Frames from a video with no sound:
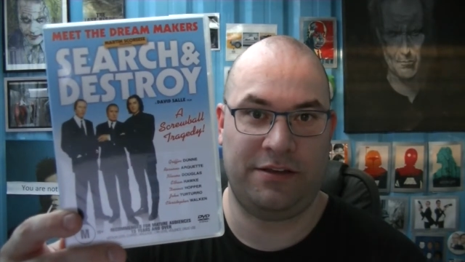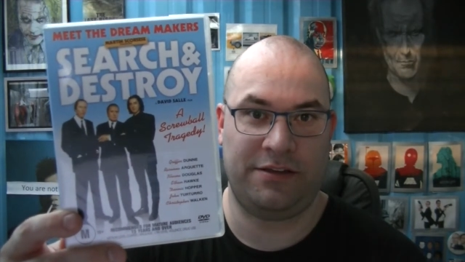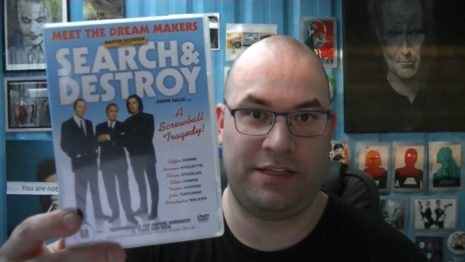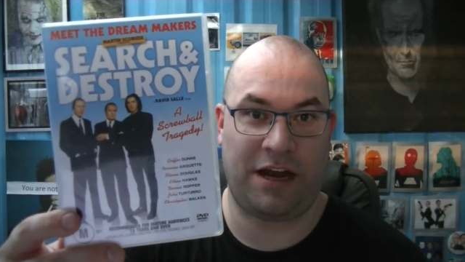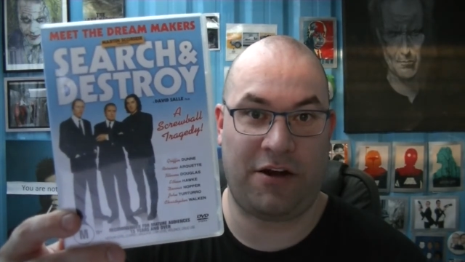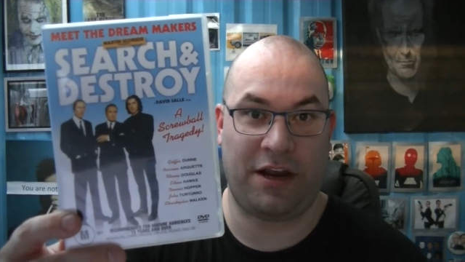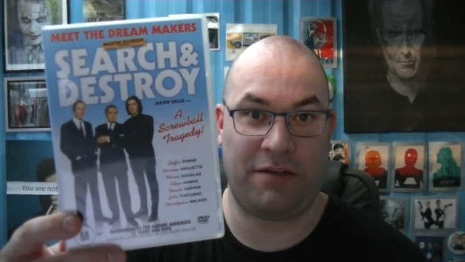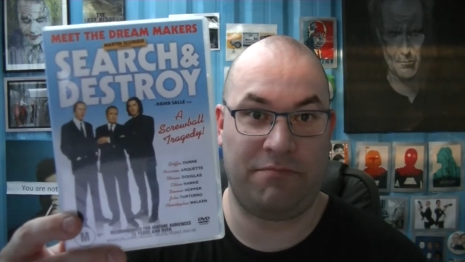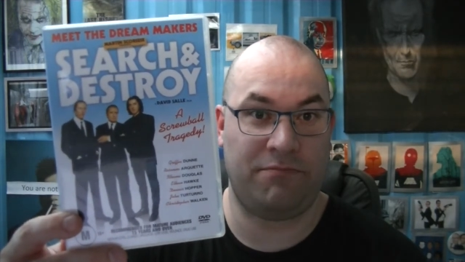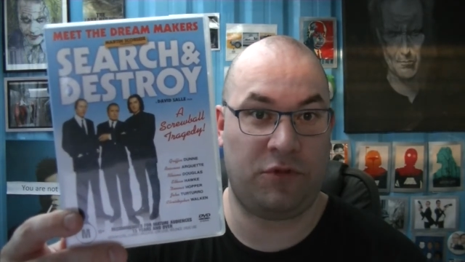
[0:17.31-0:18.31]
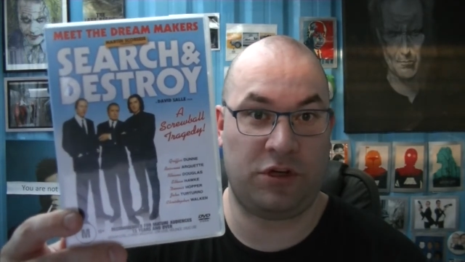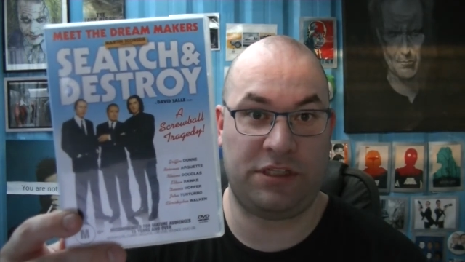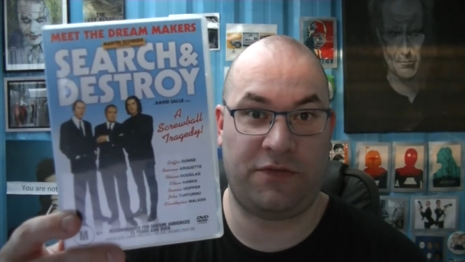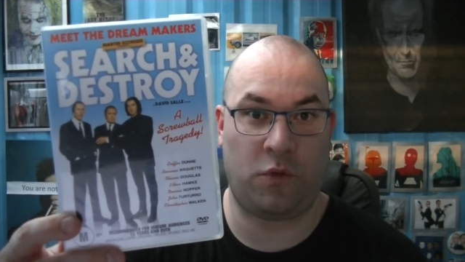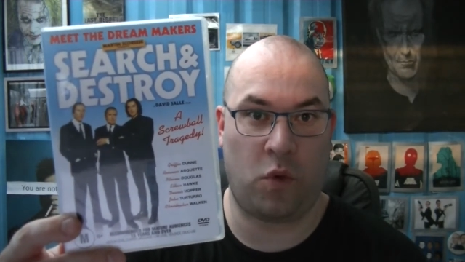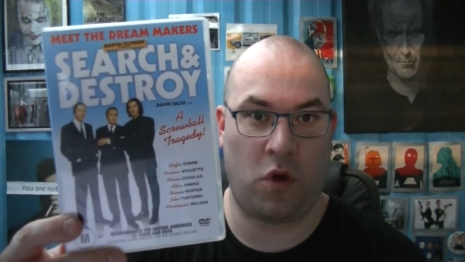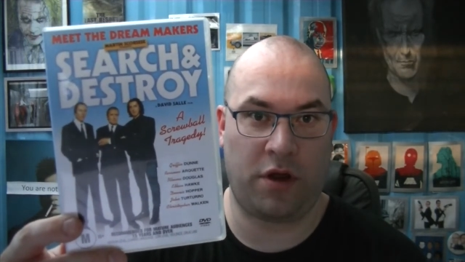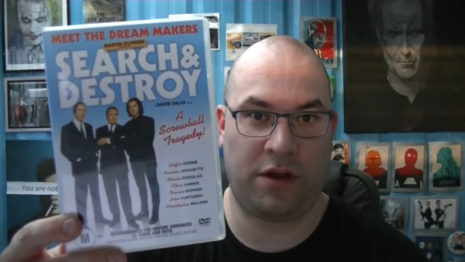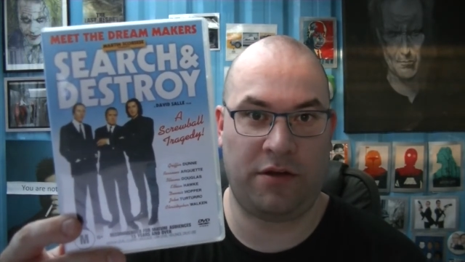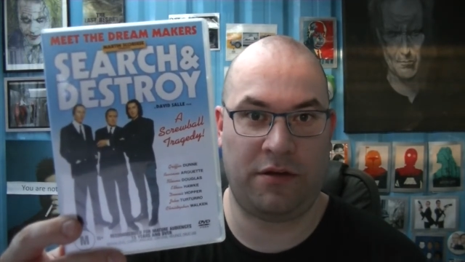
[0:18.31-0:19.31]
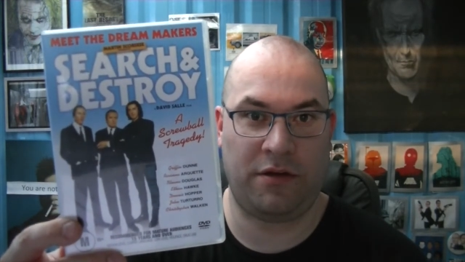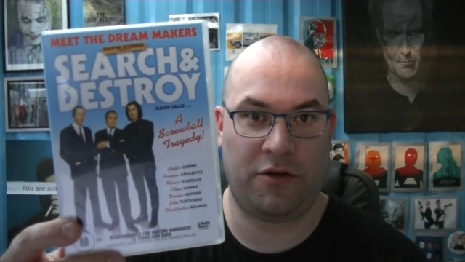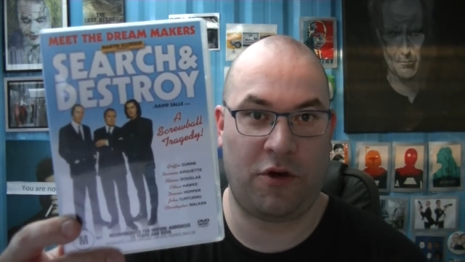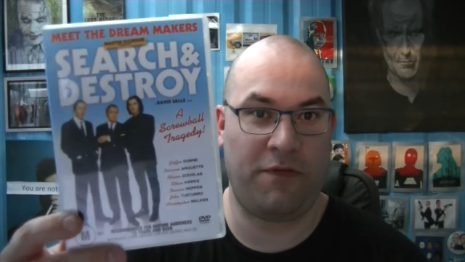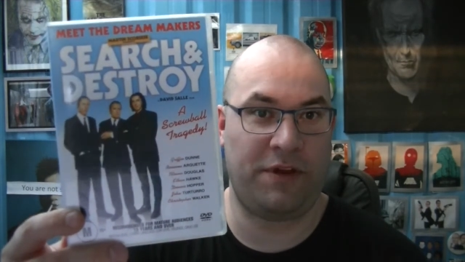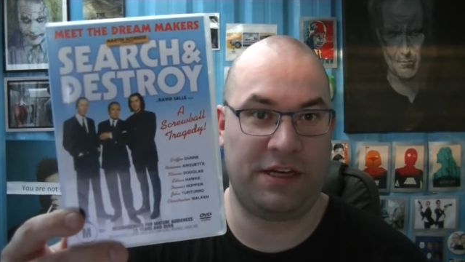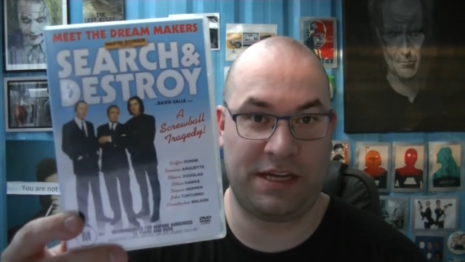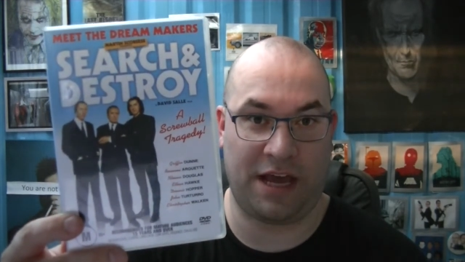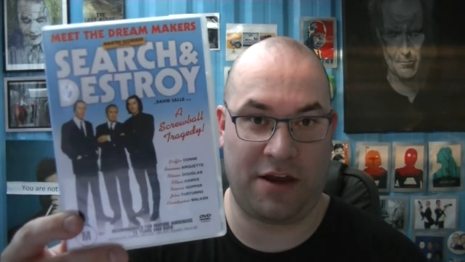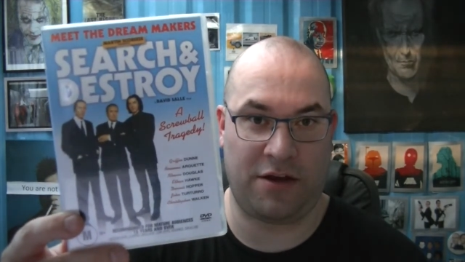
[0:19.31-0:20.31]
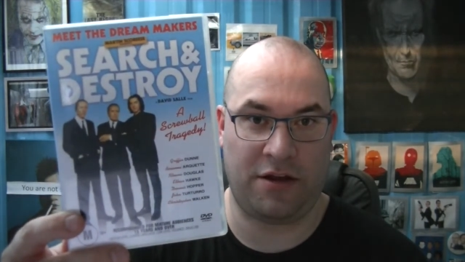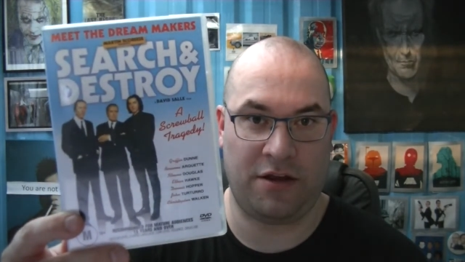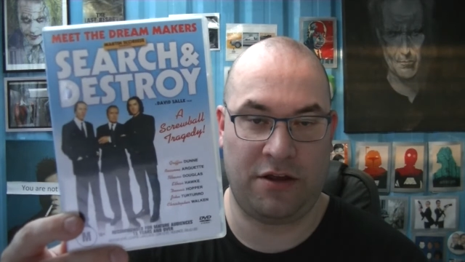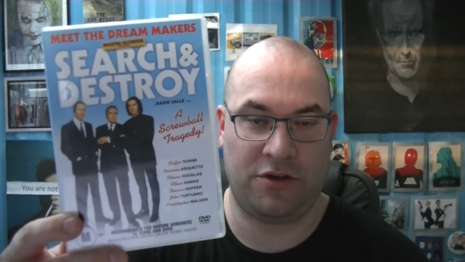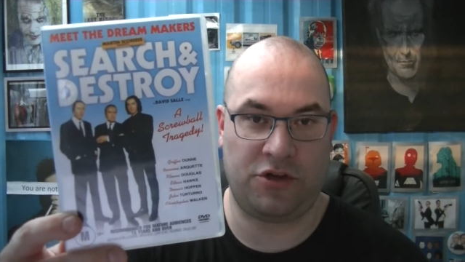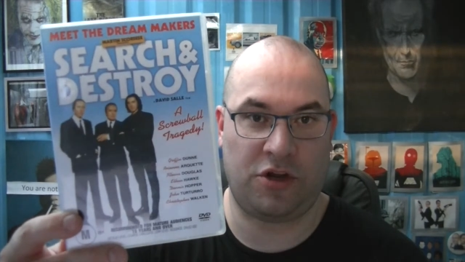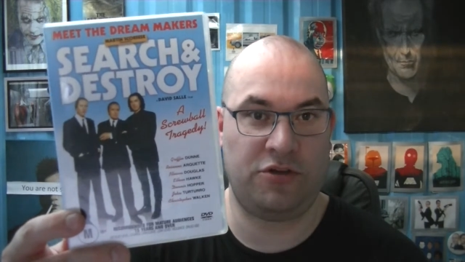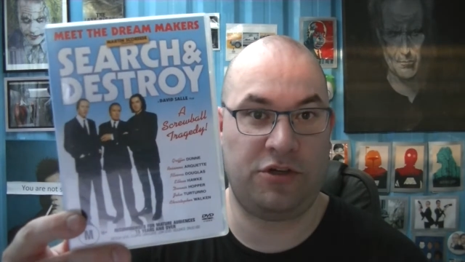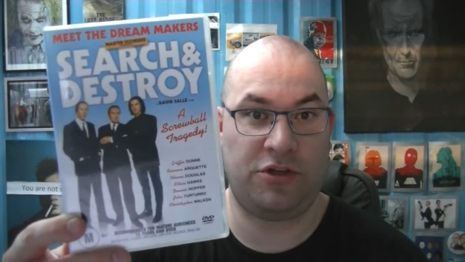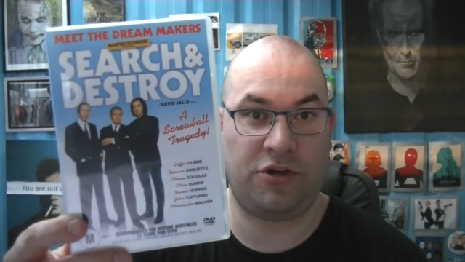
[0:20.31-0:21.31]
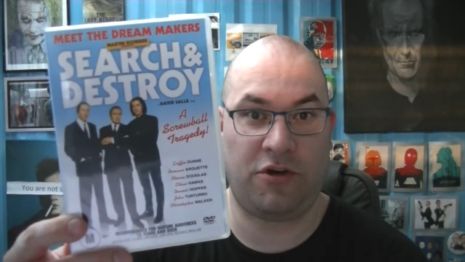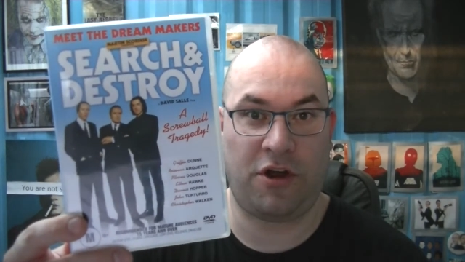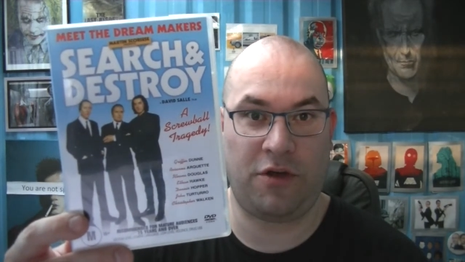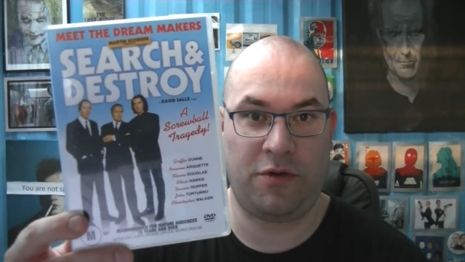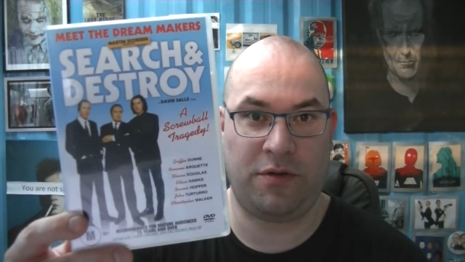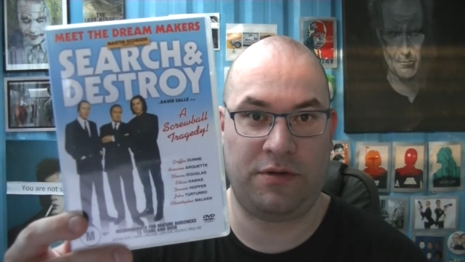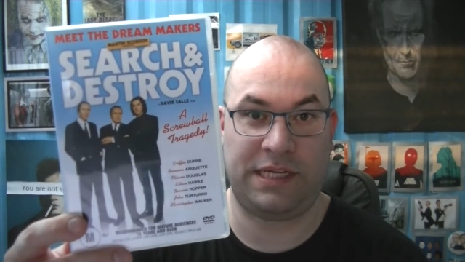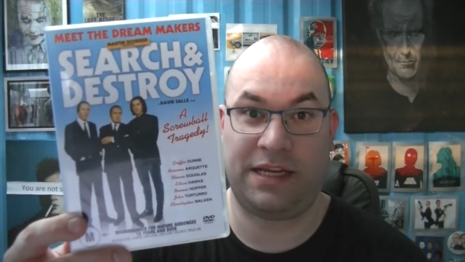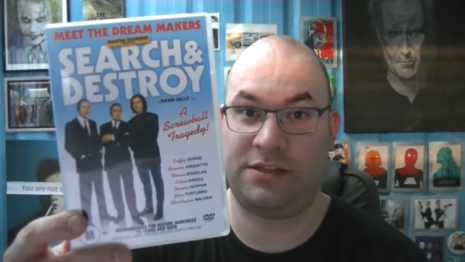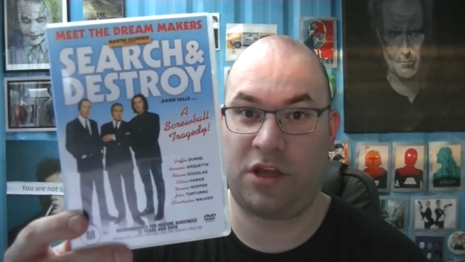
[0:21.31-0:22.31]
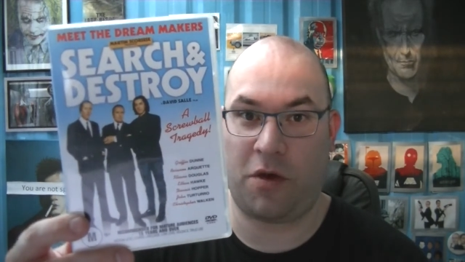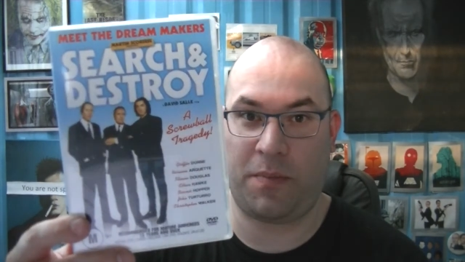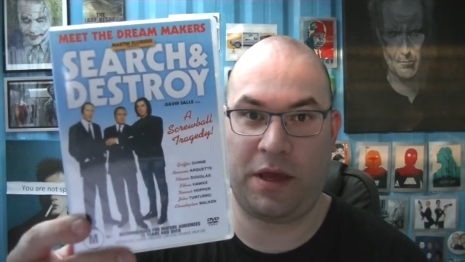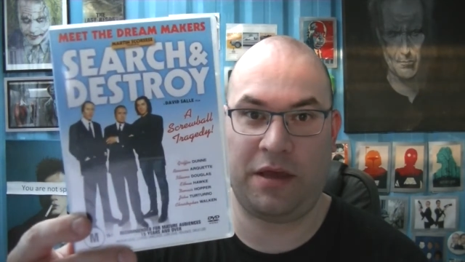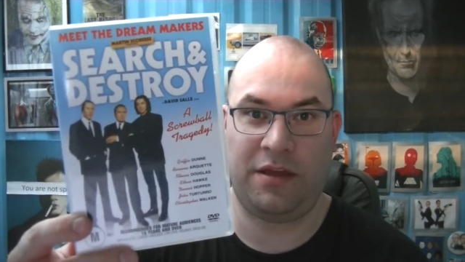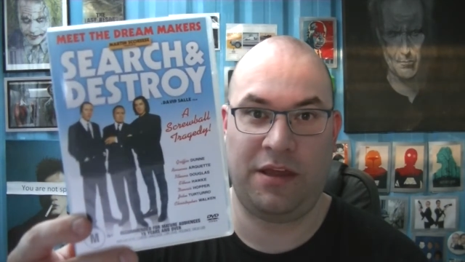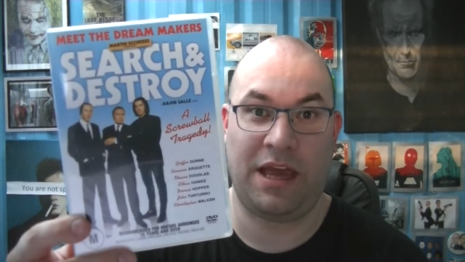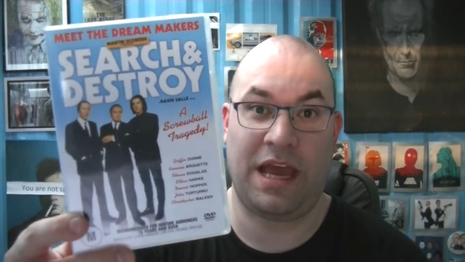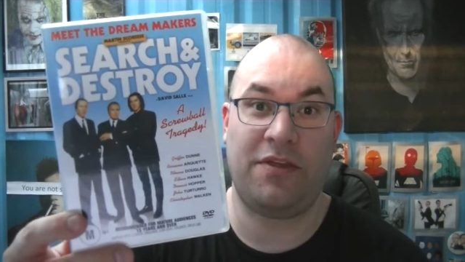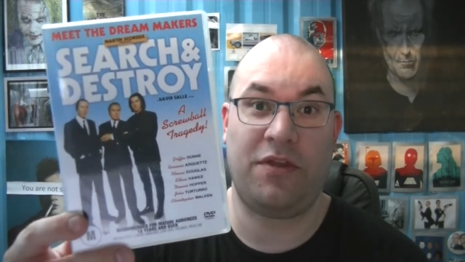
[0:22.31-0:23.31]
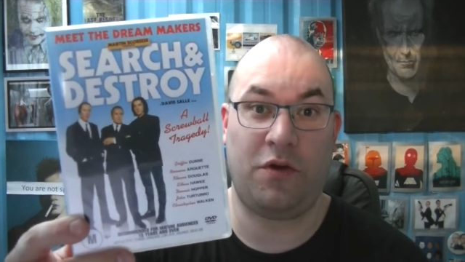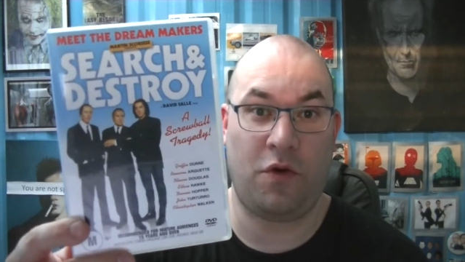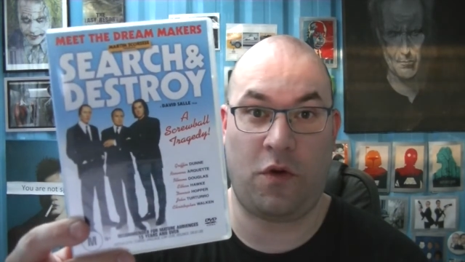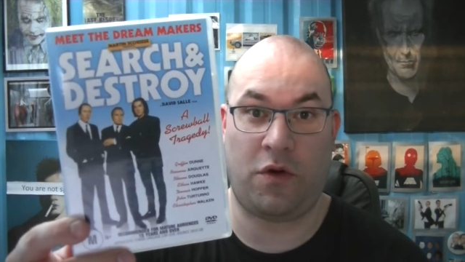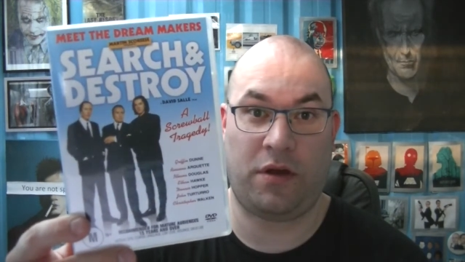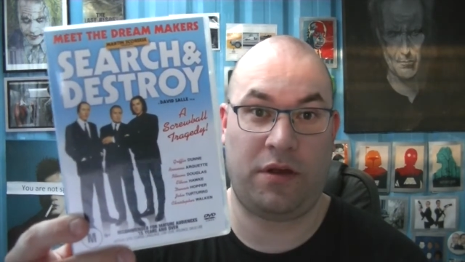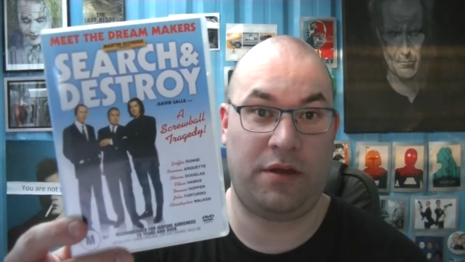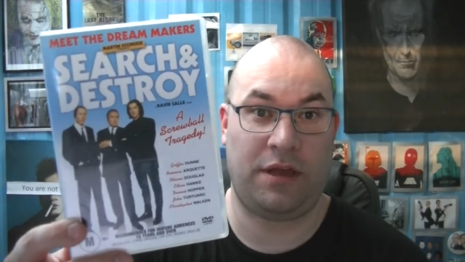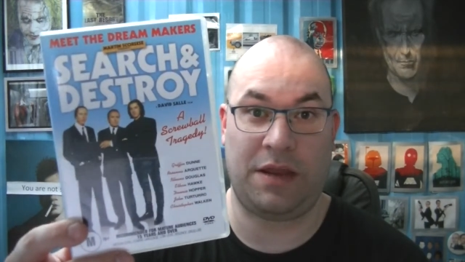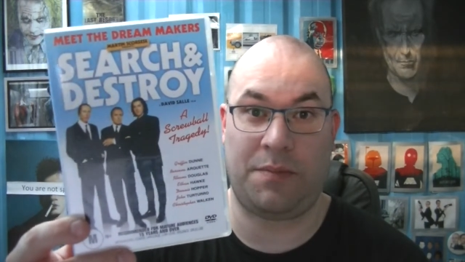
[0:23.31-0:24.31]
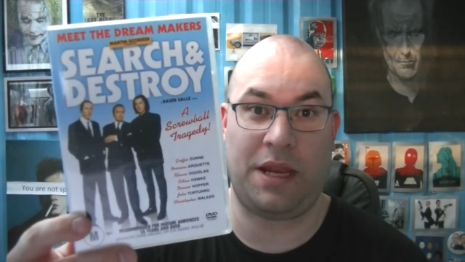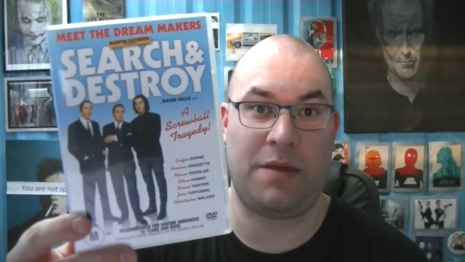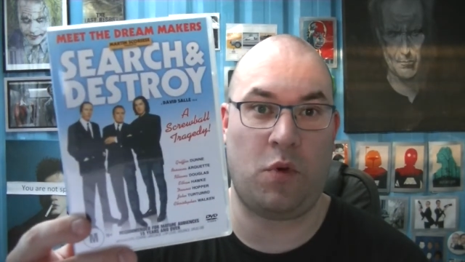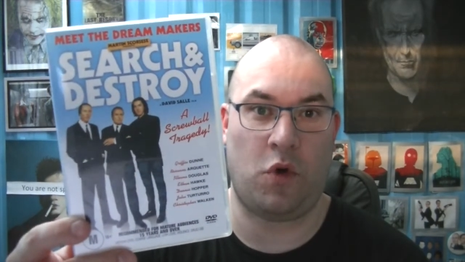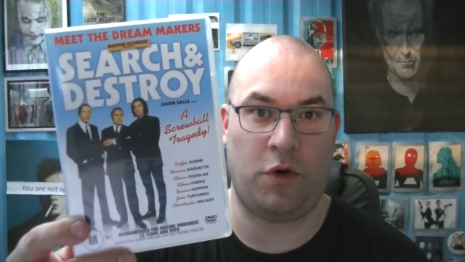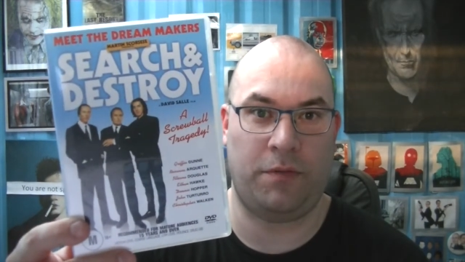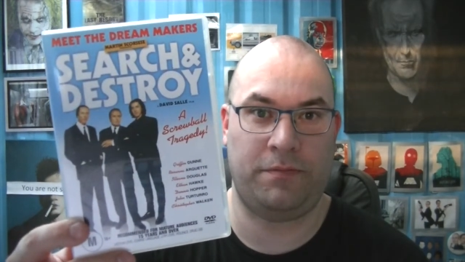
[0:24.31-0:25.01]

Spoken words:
starring Christopher Walken, Griffin Dunne, John Turturro, Dennis Hopper, Ethan Hawke, and many more.